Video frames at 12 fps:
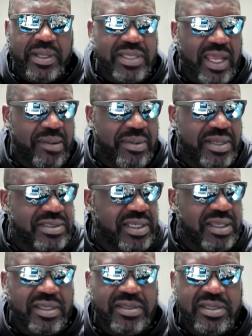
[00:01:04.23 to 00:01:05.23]
time as the,
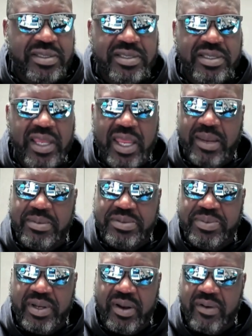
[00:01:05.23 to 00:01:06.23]
as the game has
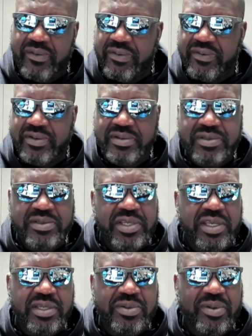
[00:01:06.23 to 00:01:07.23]
been over for
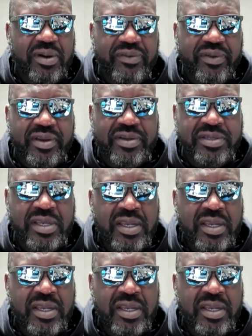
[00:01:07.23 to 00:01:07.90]
10, 12 years,